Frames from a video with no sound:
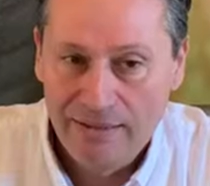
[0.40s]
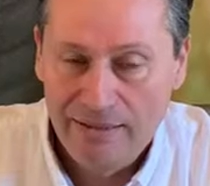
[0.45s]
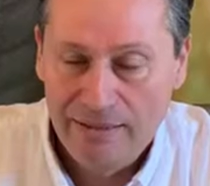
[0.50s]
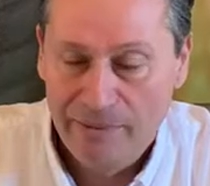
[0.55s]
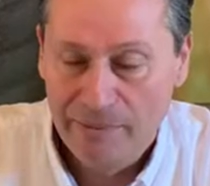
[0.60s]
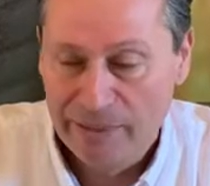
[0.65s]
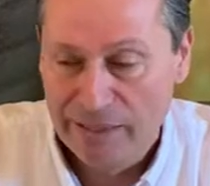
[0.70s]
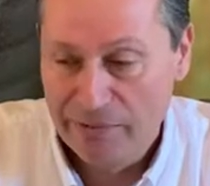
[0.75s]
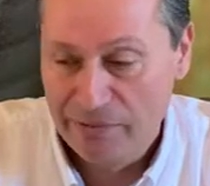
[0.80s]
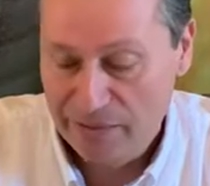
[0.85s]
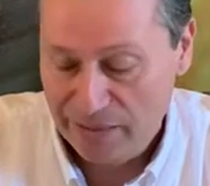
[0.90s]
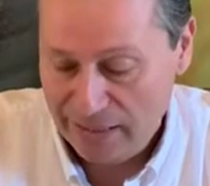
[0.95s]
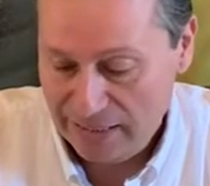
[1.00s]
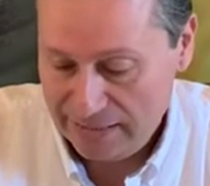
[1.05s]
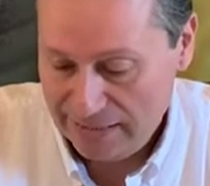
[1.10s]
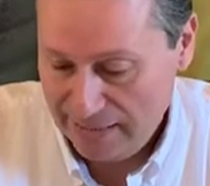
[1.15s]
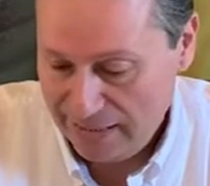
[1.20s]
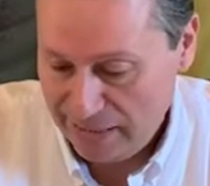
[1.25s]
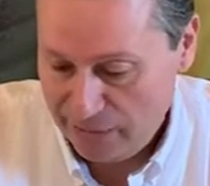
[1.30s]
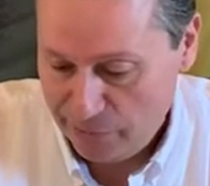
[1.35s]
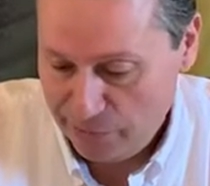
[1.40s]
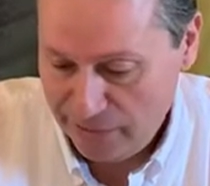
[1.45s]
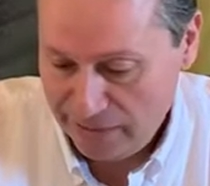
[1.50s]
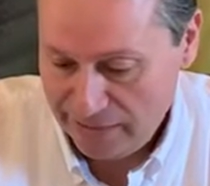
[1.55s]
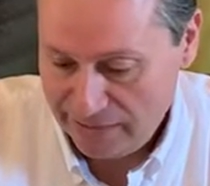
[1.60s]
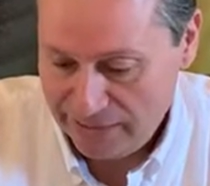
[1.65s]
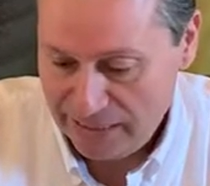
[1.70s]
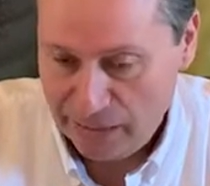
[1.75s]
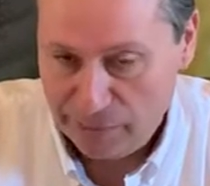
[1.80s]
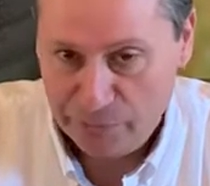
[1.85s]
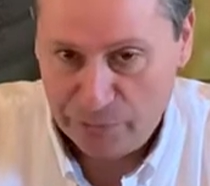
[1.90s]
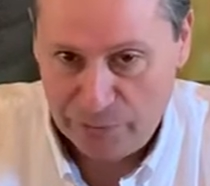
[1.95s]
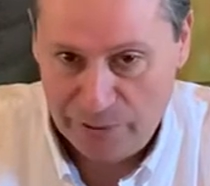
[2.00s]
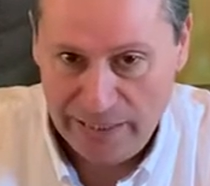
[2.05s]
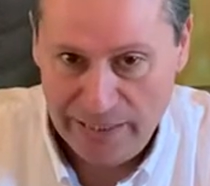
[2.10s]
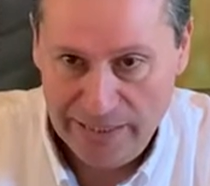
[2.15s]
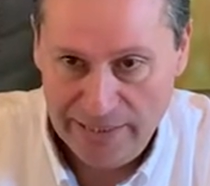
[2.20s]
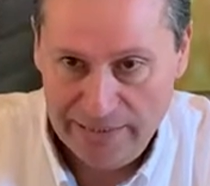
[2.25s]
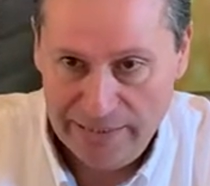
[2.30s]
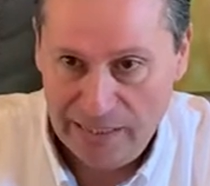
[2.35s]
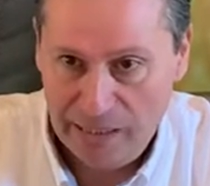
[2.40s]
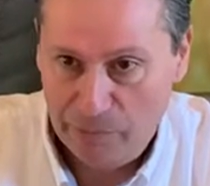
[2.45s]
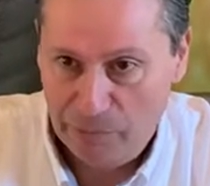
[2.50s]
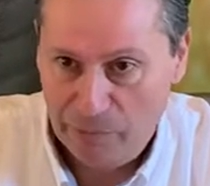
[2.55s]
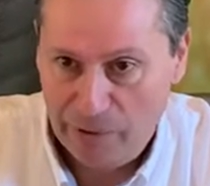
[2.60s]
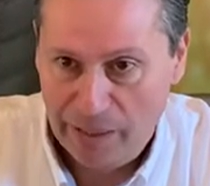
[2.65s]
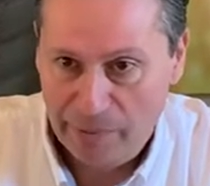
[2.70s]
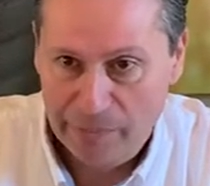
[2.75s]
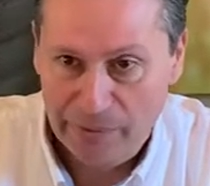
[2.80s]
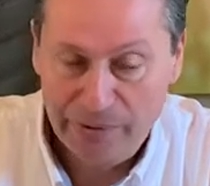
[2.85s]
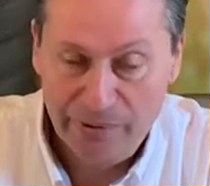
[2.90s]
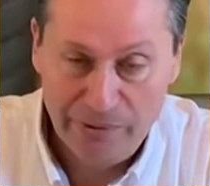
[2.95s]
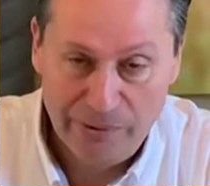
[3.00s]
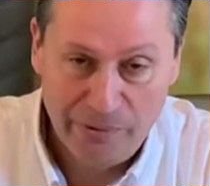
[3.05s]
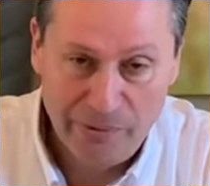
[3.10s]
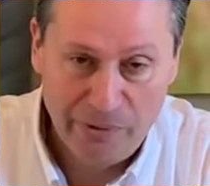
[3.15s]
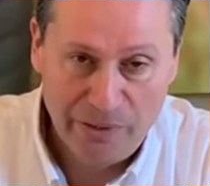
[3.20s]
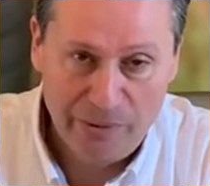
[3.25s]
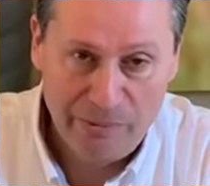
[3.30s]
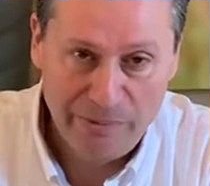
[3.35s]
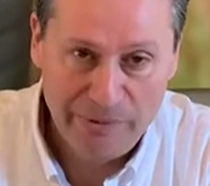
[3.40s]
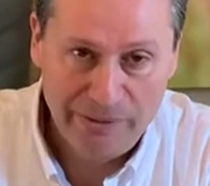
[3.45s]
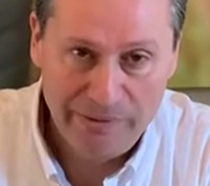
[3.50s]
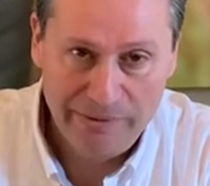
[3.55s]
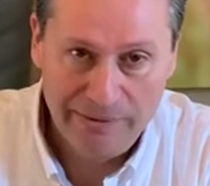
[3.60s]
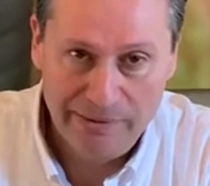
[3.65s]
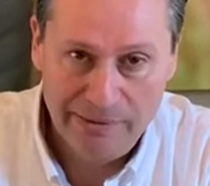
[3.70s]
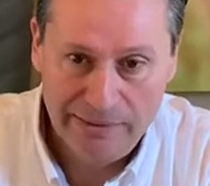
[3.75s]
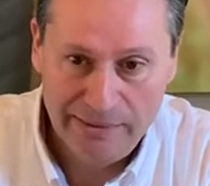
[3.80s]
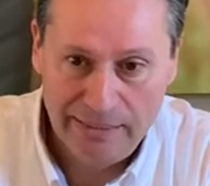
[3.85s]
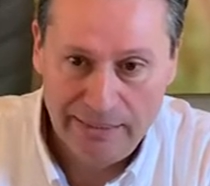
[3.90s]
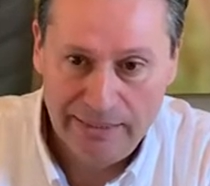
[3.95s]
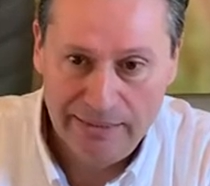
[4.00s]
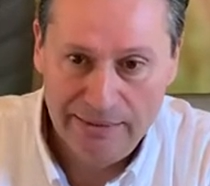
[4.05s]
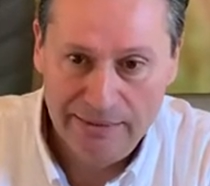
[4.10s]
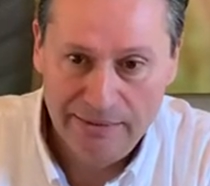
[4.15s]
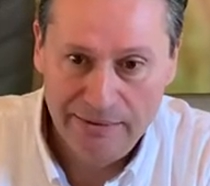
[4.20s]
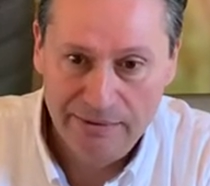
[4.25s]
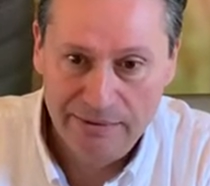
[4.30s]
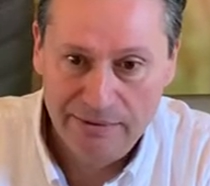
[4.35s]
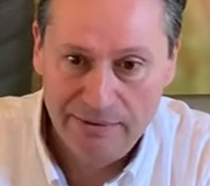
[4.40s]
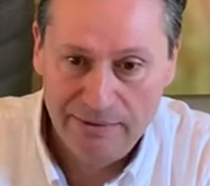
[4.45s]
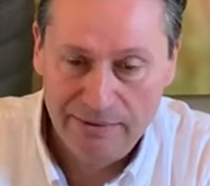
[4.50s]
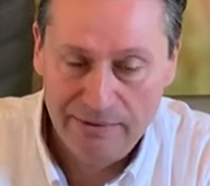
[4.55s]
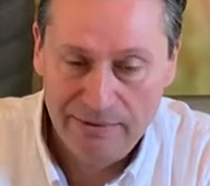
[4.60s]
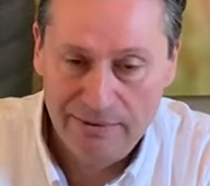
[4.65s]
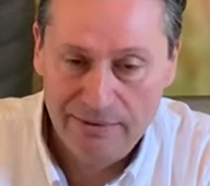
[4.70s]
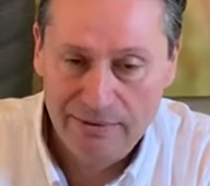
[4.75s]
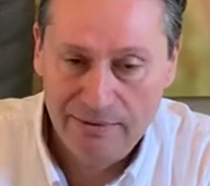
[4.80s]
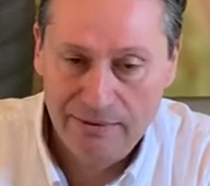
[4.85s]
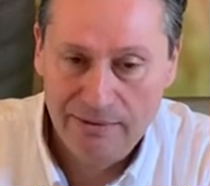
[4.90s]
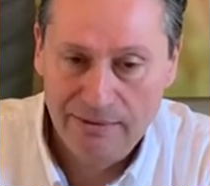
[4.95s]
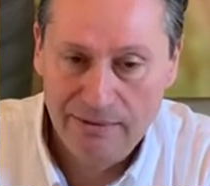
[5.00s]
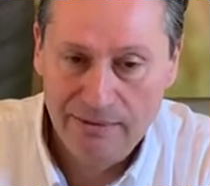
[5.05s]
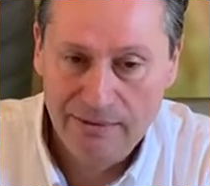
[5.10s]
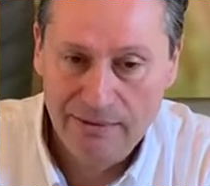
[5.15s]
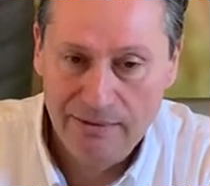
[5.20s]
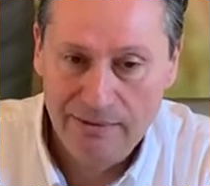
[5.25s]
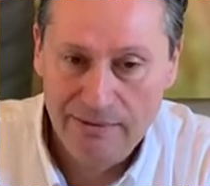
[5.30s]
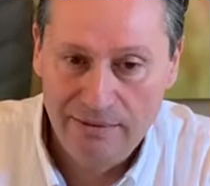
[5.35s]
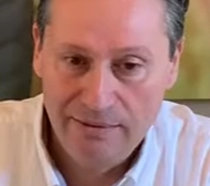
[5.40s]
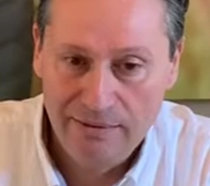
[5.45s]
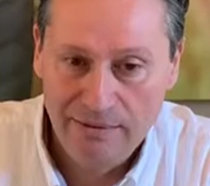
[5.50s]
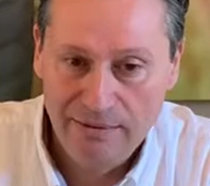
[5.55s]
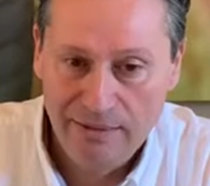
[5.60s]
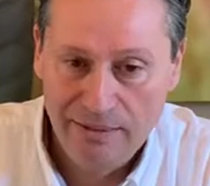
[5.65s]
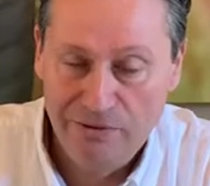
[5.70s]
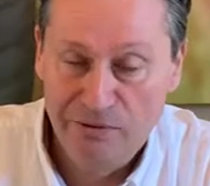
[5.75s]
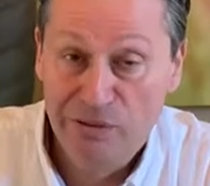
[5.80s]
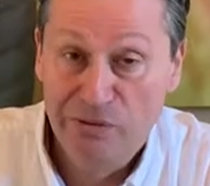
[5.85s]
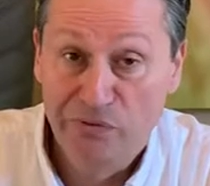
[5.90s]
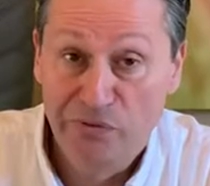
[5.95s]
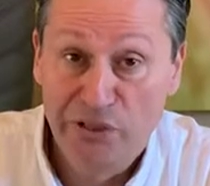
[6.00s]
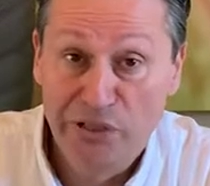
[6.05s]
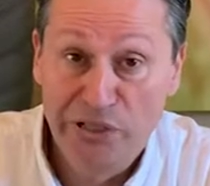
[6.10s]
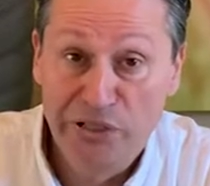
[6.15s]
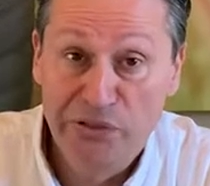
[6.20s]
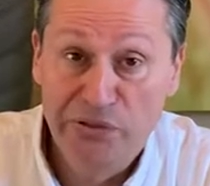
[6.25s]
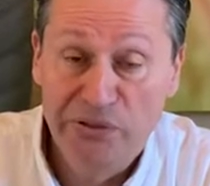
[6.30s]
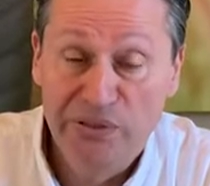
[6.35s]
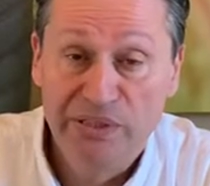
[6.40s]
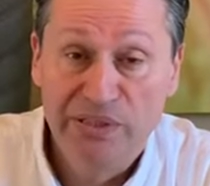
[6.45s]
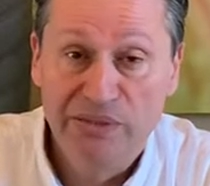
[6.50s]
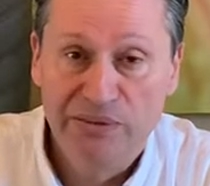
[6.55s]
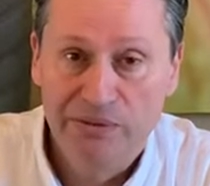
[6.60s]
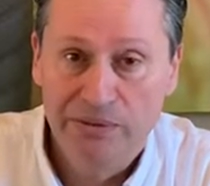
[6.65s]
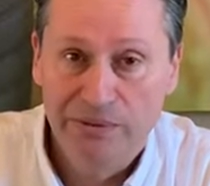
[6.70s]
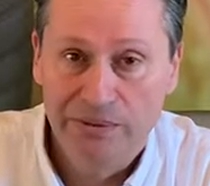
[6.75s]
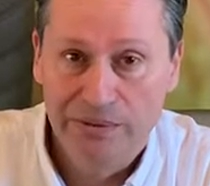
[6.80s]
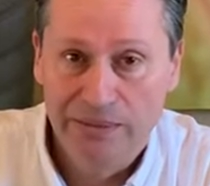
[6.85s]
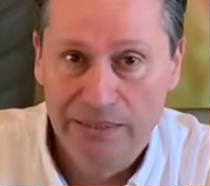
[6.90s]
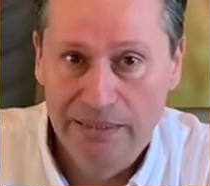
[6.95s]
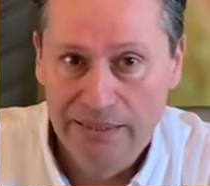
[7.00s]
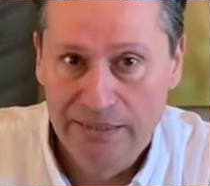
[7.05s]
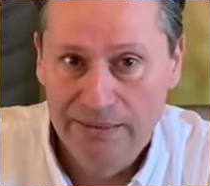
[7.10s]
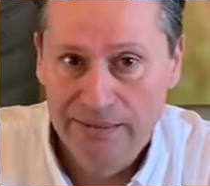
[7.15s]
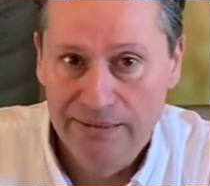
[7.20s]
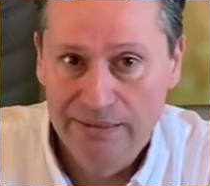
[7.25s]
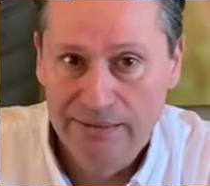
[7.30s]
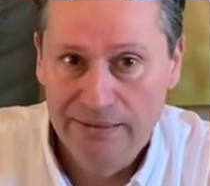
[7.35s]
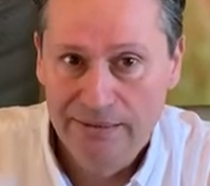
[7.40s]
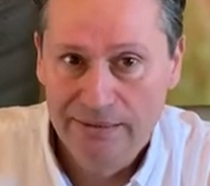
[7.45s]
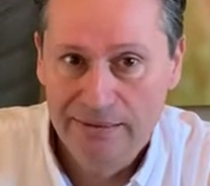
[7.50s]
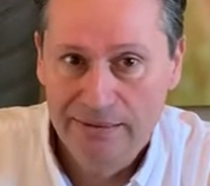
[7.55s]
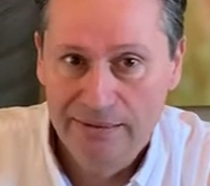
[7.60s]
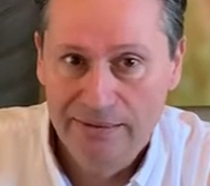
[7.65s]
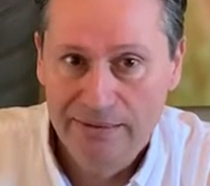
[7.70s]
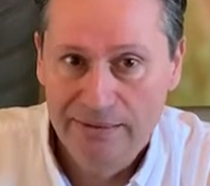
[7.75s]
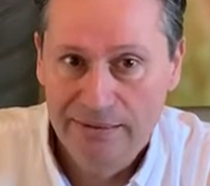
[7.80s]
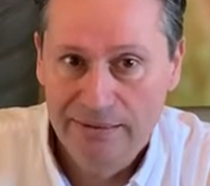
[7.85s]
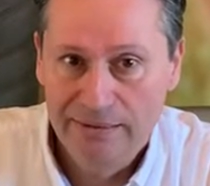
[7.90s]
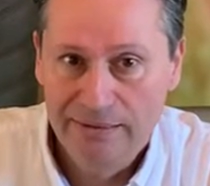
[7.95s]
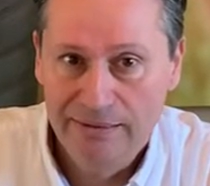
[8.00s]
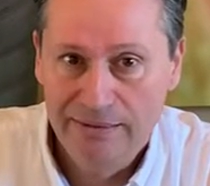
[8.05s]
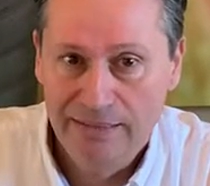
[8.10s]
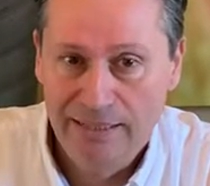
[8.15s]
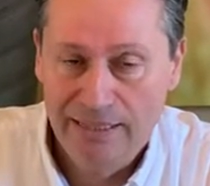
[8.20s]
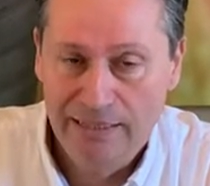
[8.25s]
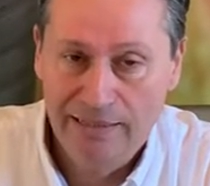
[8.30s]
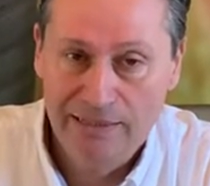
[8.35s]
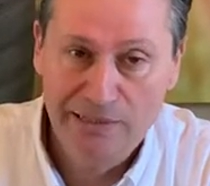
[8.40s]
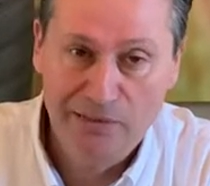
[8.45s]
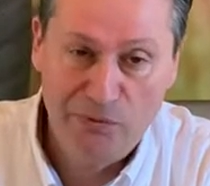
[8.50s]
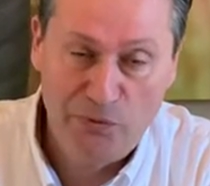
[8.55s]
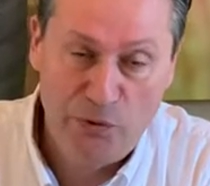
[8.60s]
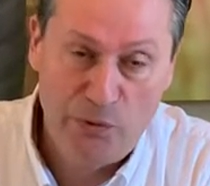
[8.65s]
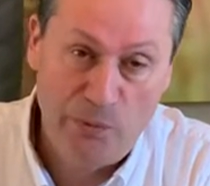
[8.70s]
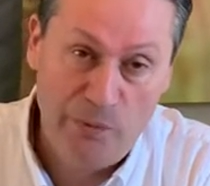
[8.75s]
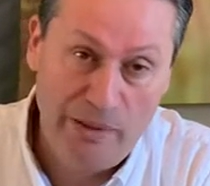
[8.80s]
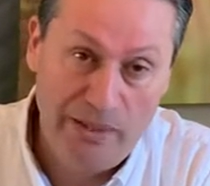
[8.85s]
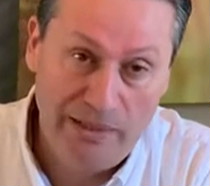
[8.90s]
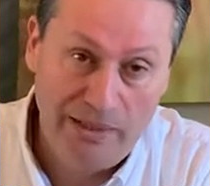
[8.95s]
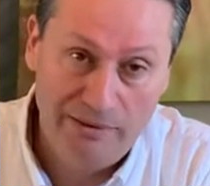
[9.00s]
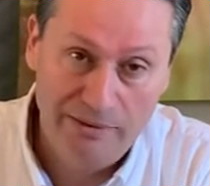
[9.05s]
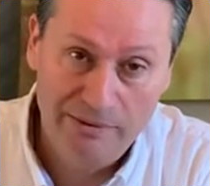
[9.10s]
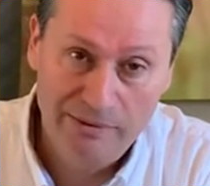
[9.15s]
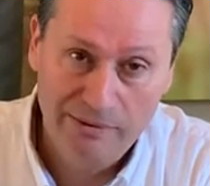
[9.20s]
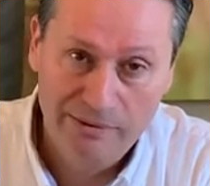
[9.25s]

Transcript: Let me give you an idea how I end up where I end up, why I'm doing what I'm doing. And it was a very interesting story, at least for me.